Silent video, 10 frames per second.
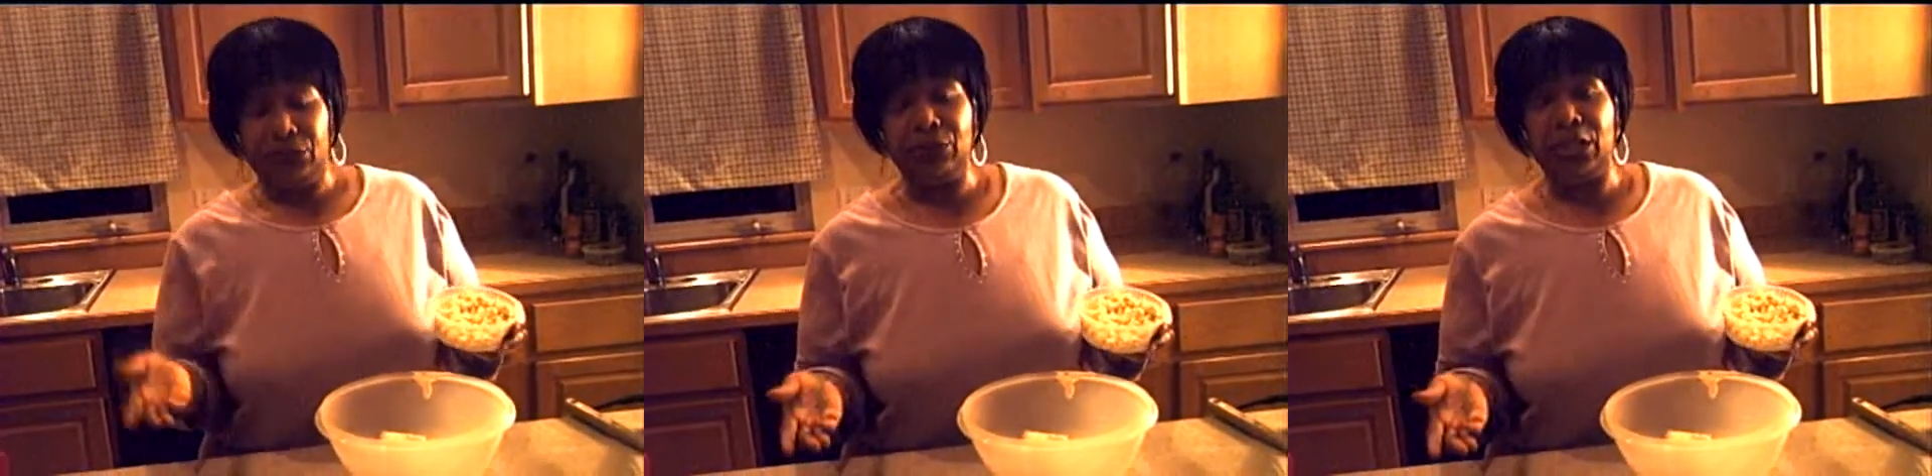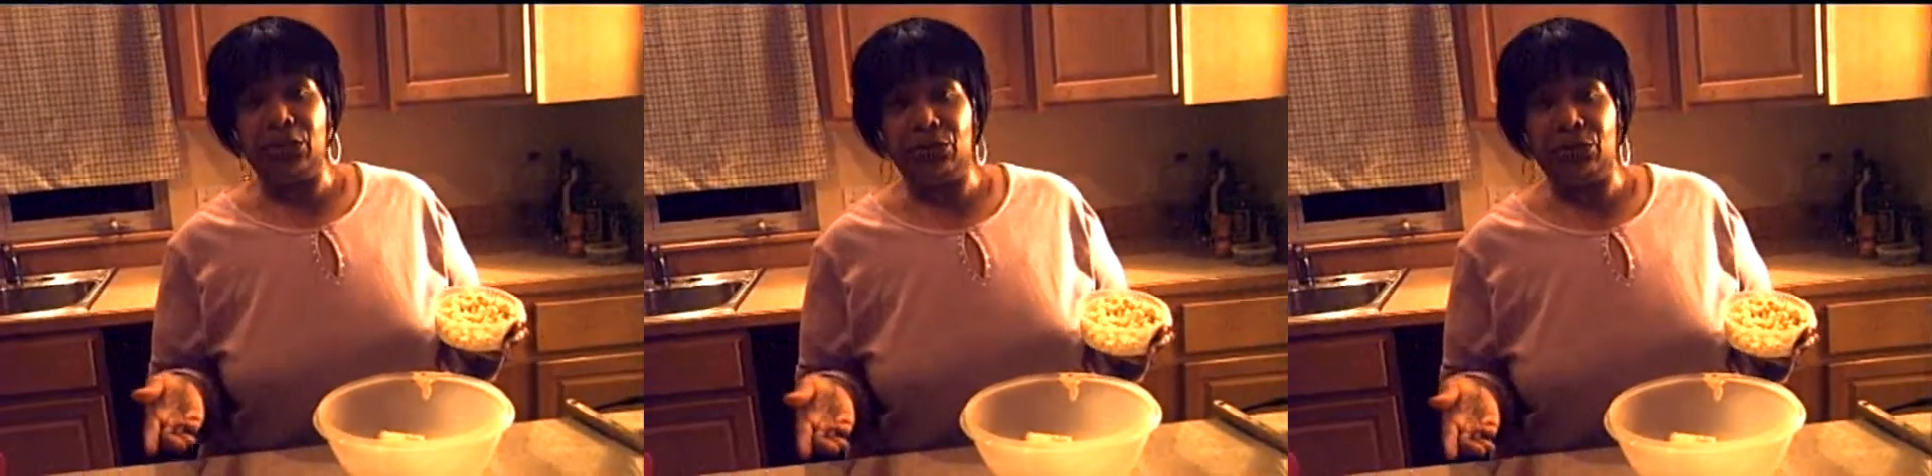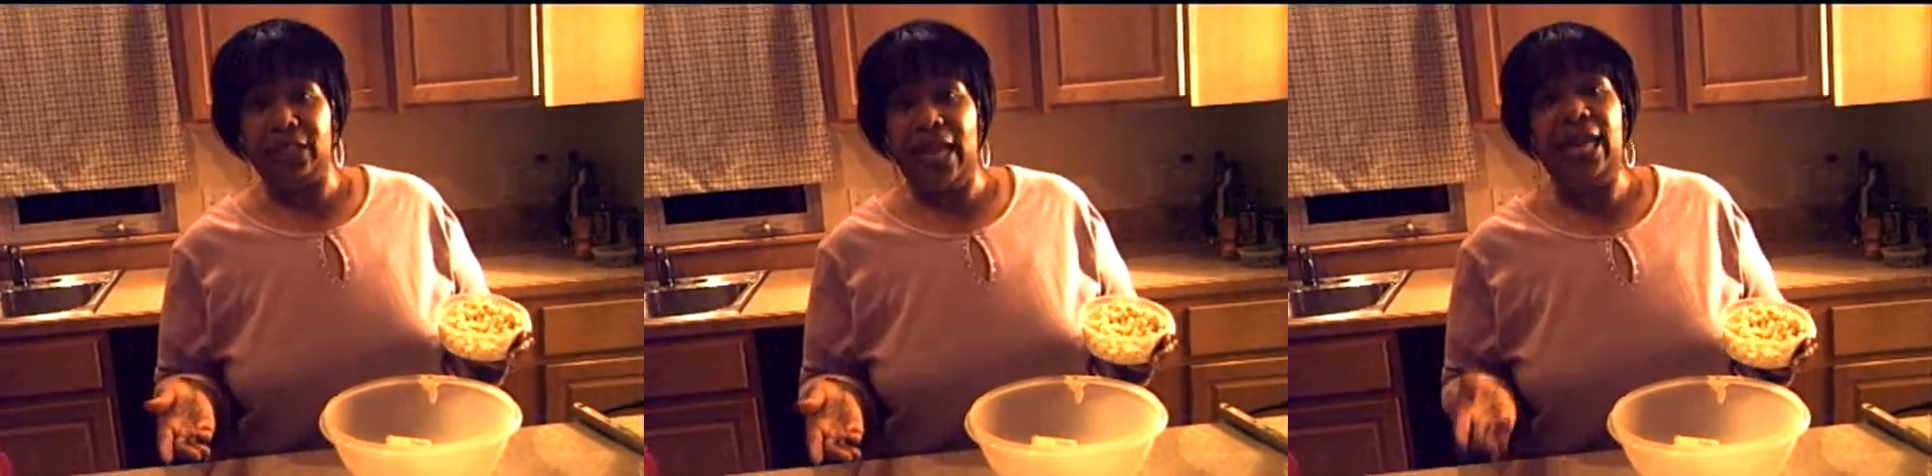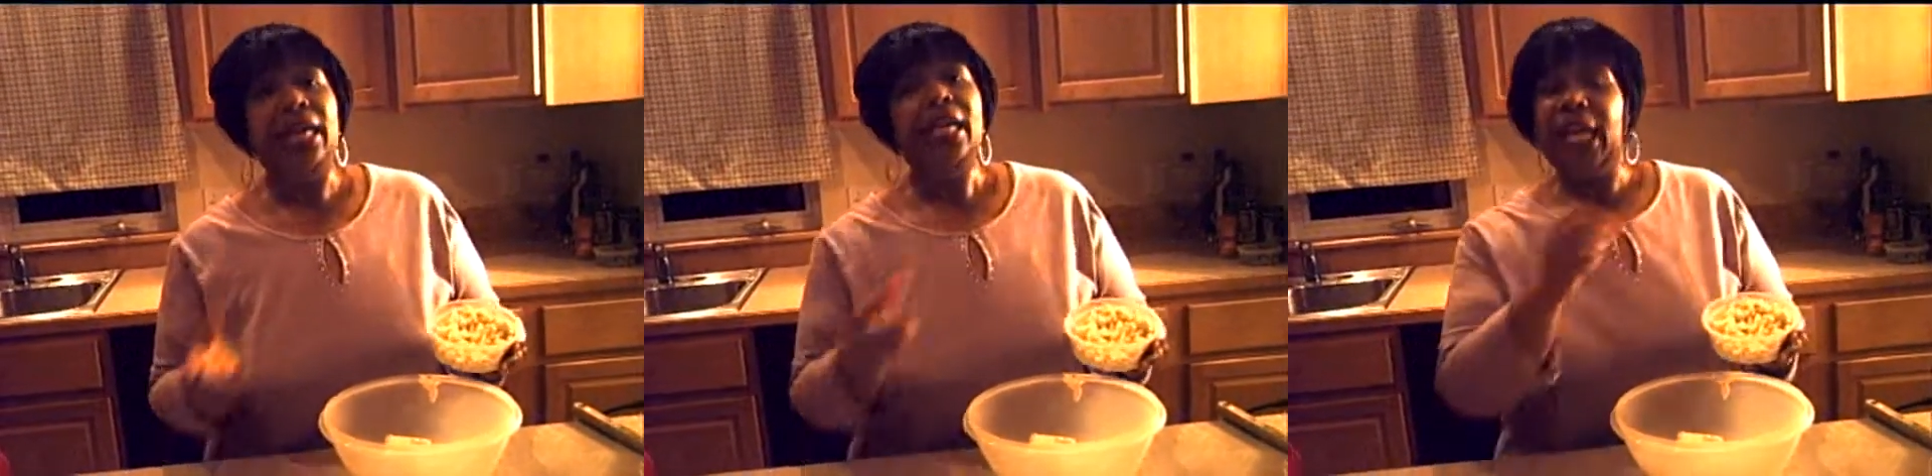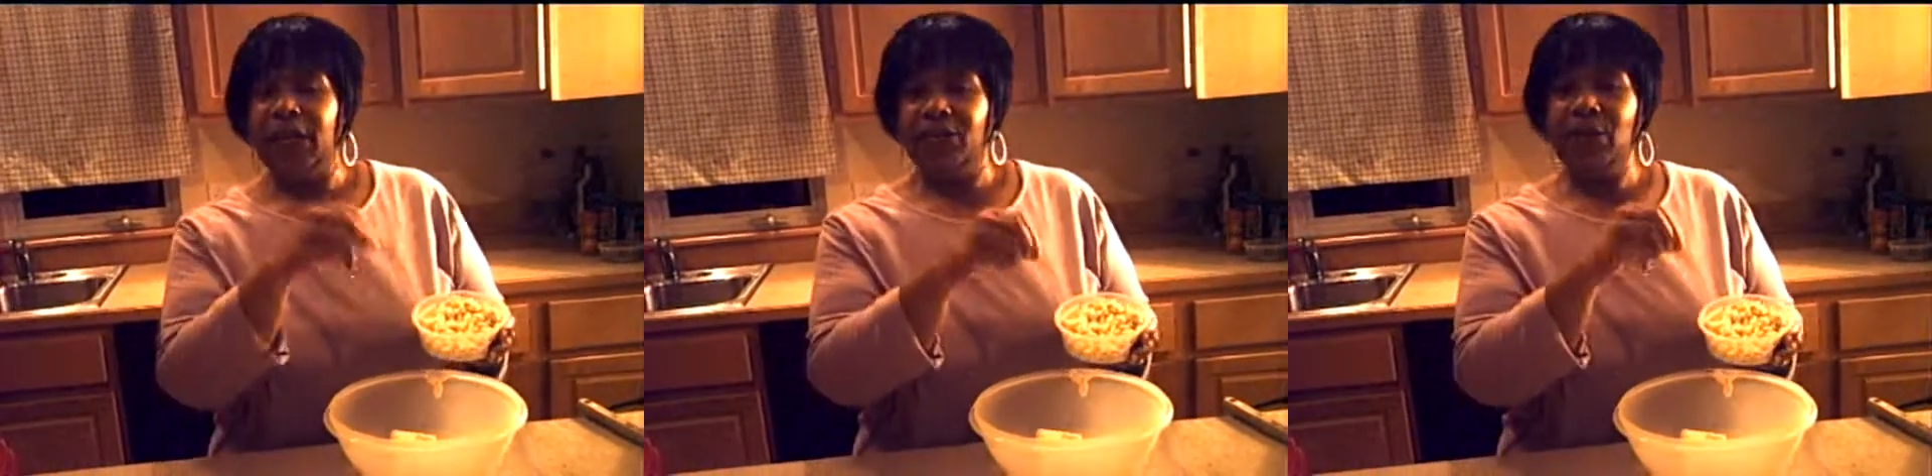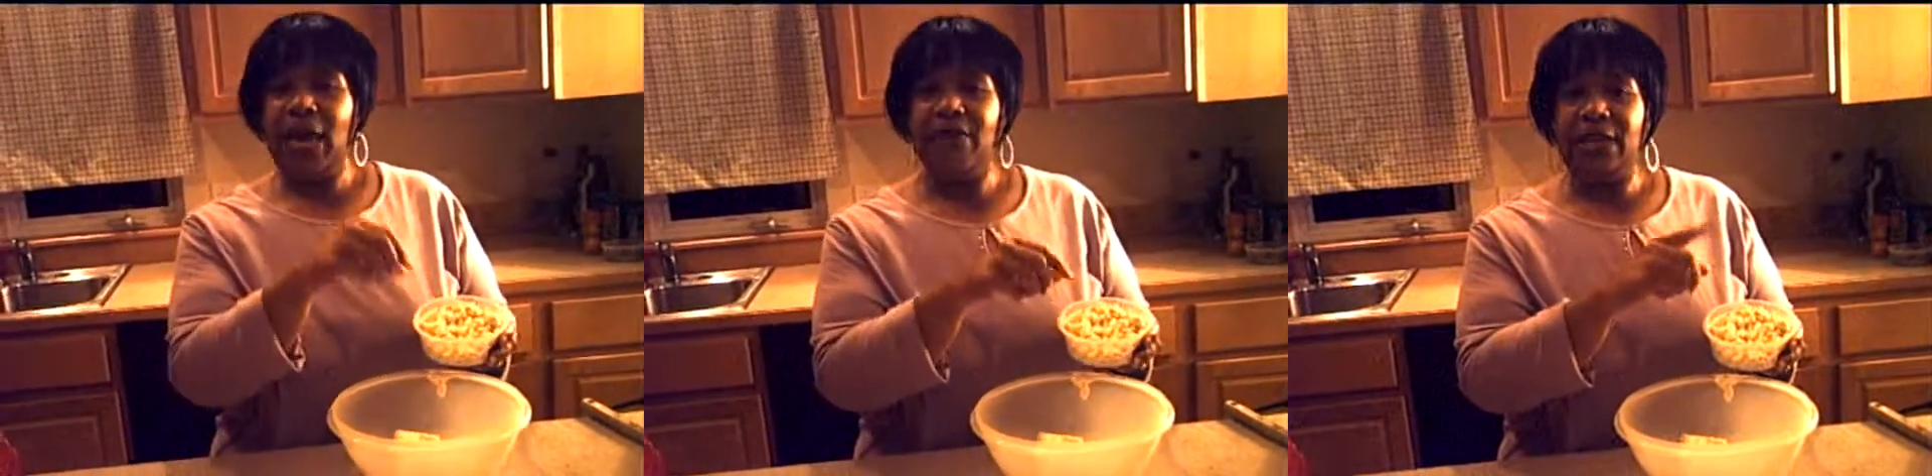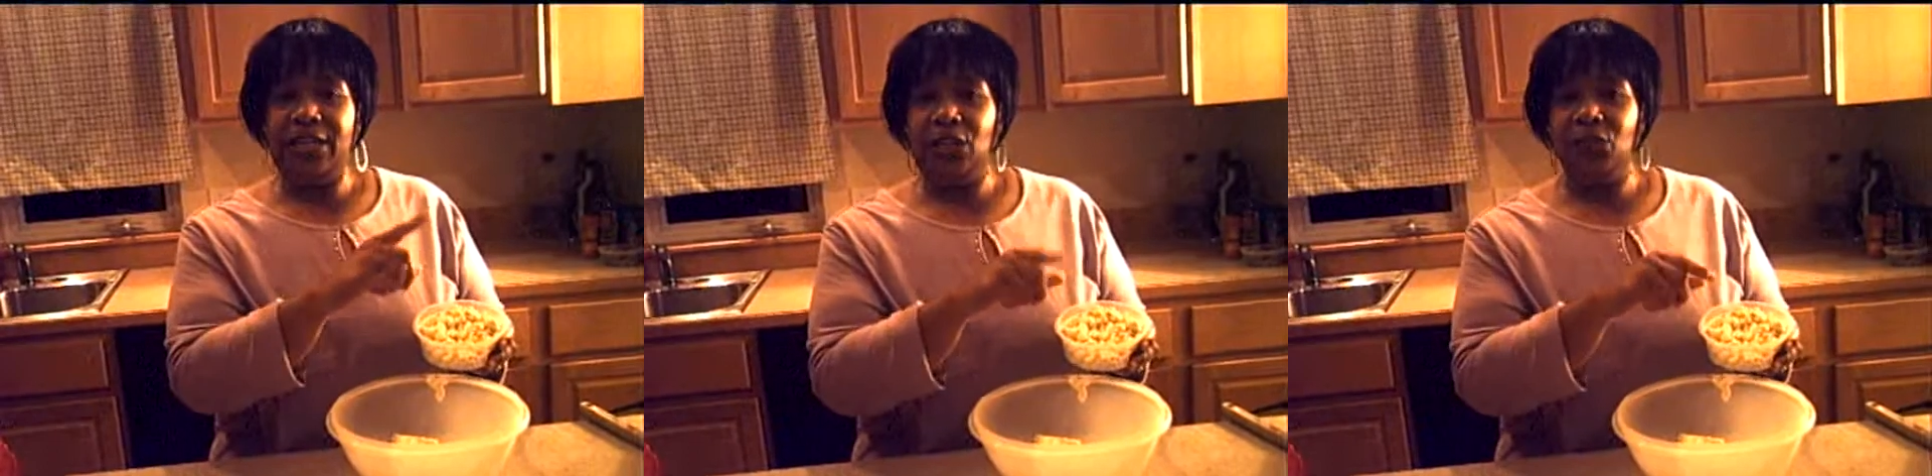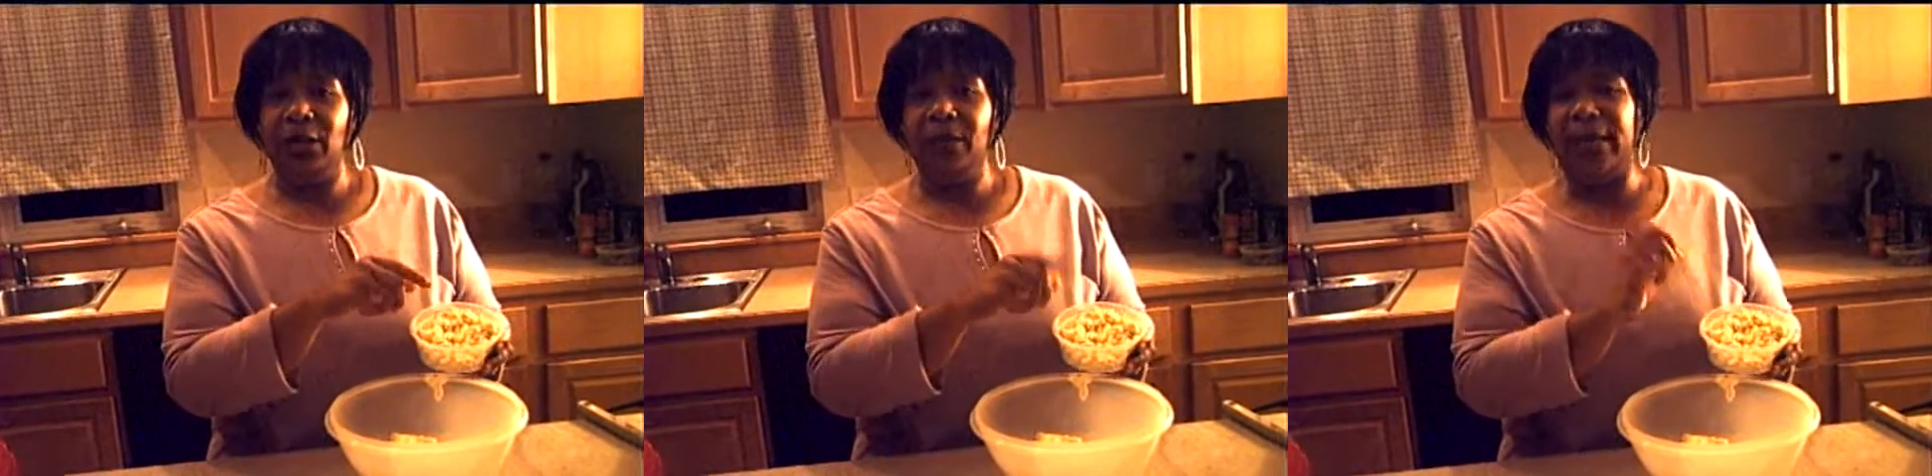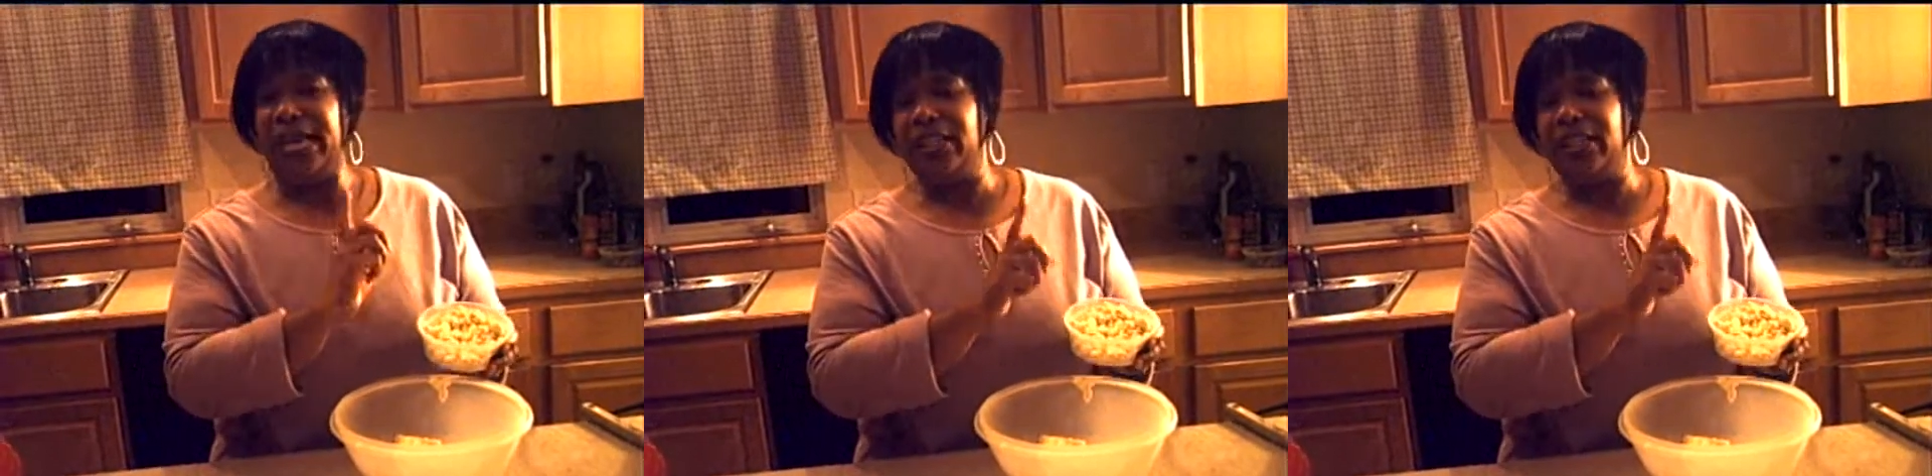you can use that. If you have it in a shredded